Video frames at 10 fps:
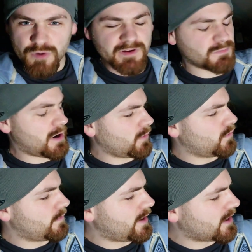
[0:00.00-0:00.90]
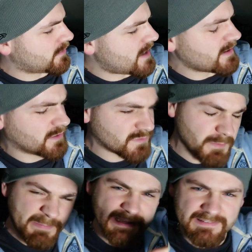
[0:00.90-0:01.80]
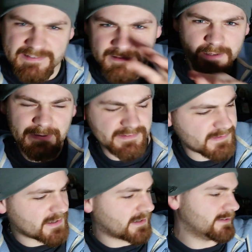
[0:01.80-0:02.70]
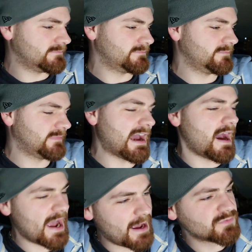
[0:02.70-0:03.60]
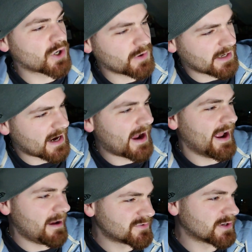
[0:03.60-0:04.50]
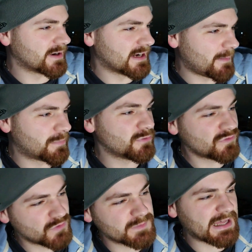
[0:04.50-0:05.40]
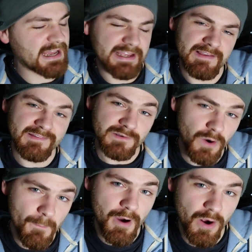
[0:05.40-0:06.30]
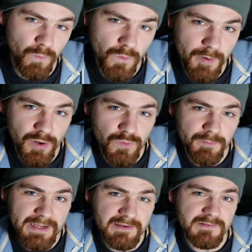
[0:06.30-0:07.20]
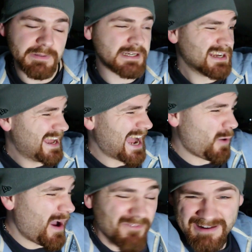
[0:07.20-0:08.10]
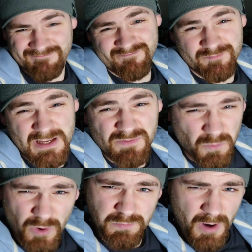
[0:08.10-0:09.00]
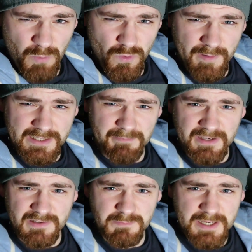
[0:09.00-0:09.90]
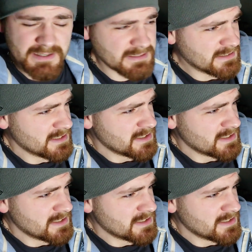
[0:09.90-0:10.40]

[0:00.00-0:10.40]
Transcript: movies, Mark Wahlberg, alright? Cause your beats suck. Now, I am joking. I presume that it is not Mark Wahlberg who made this beat. However, if it was Mark Wahlberg that made this beat,